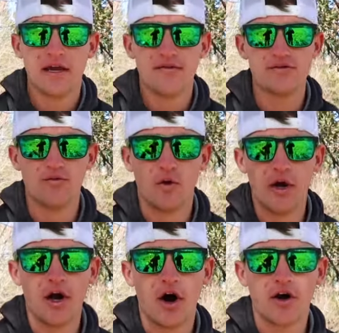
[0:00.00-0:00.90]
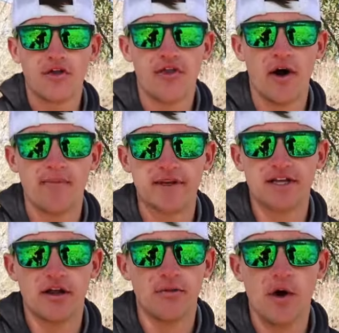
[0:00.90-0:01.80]
It was one hard thump,
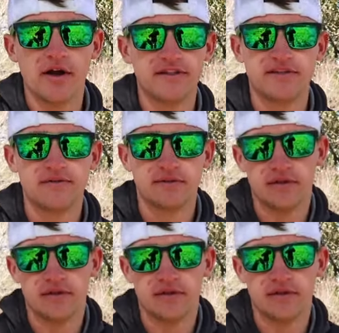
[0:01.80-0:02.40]
that's all it was.